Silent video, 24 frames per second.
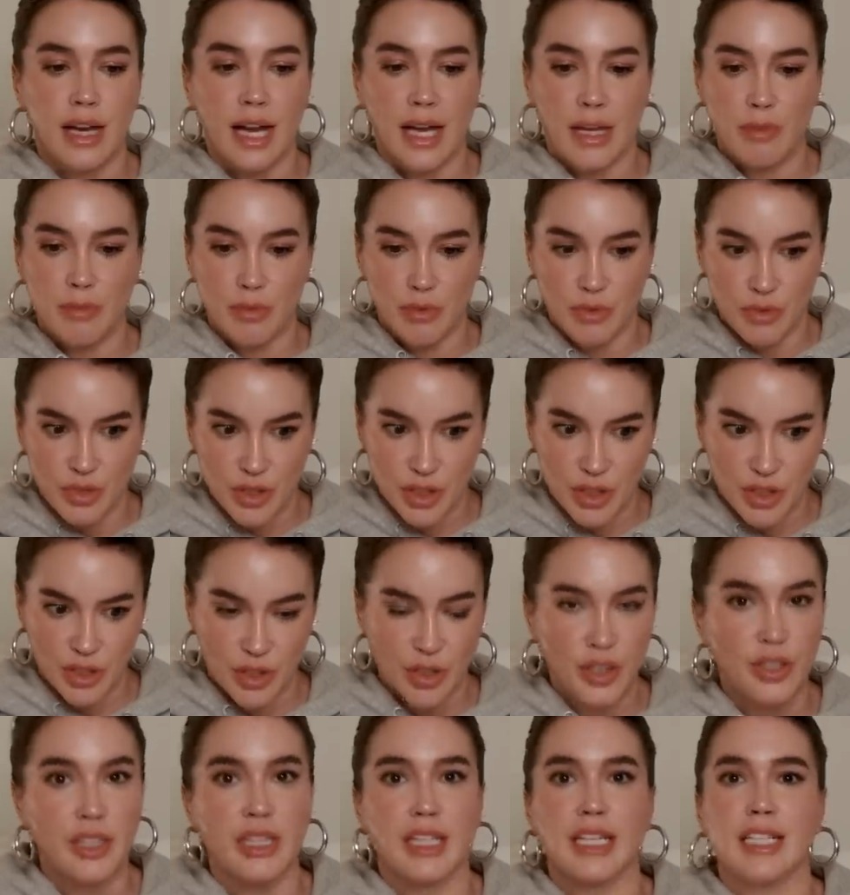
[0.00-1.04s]
I most
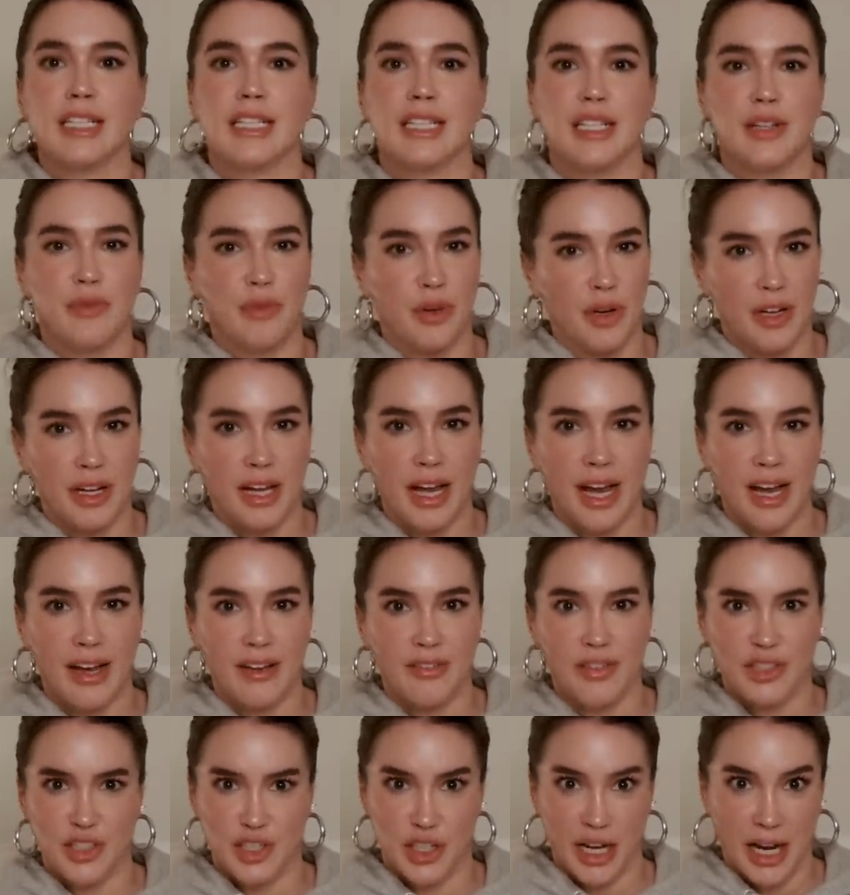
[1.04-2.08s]
certainly didn't want to
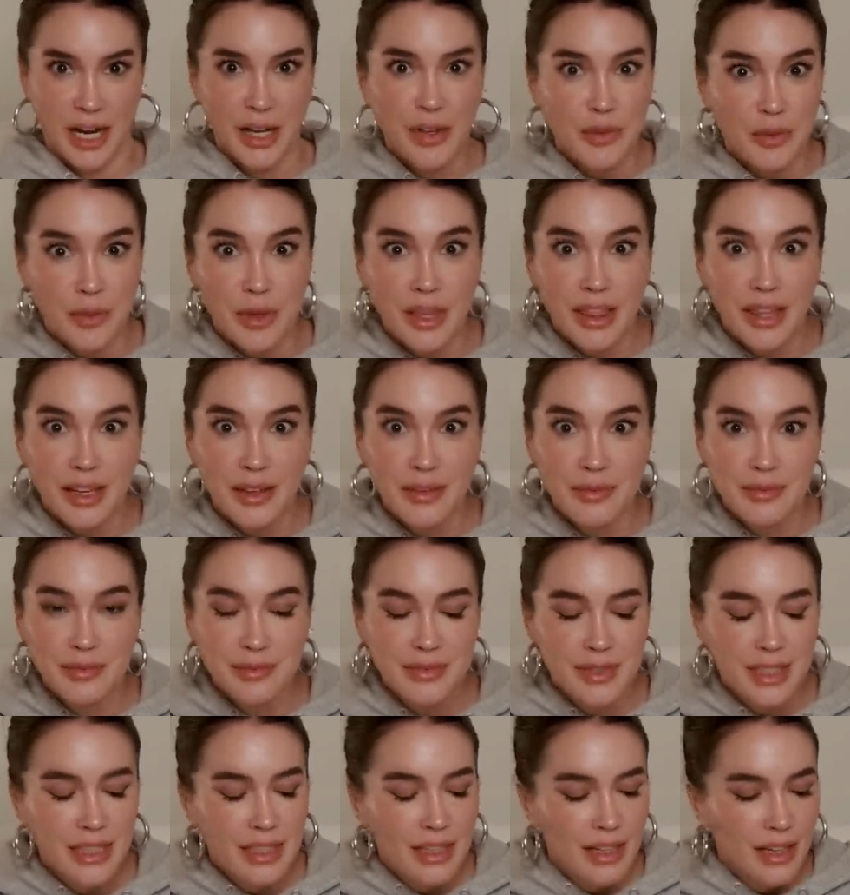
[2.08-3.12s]
have a child with
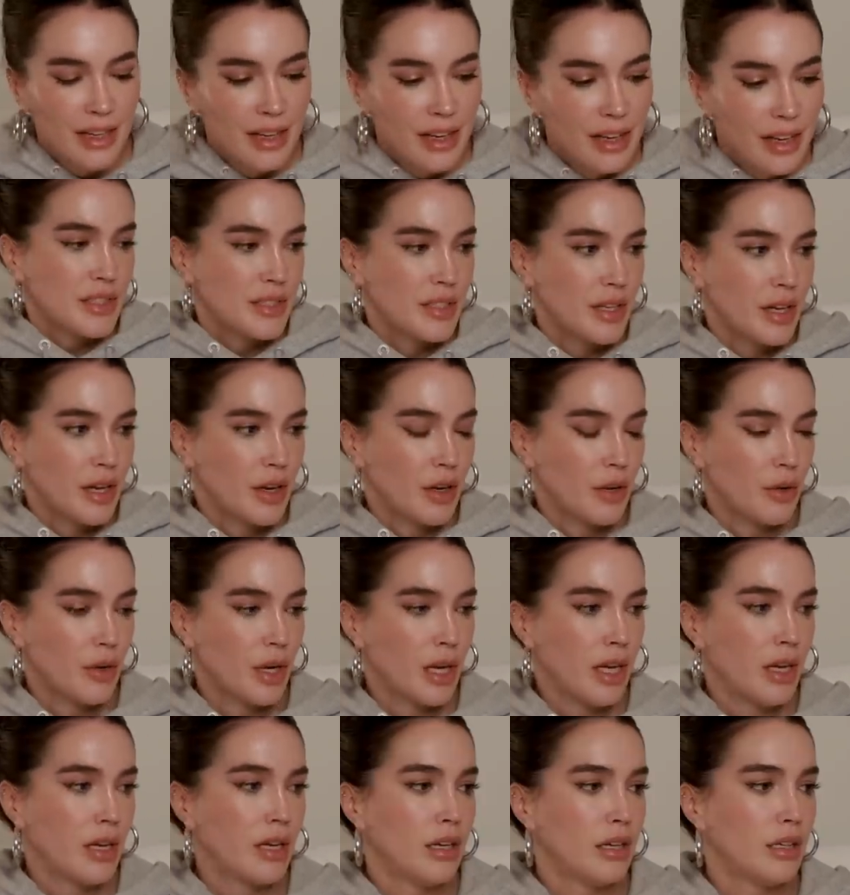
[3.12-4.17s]
him. So
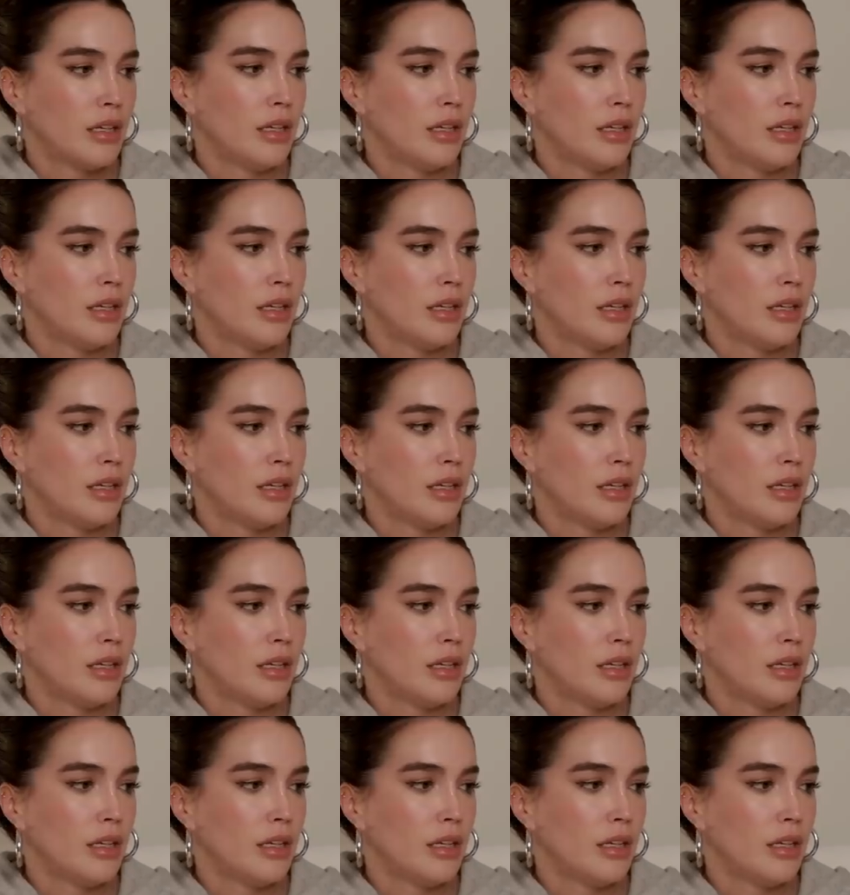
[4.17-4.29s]
I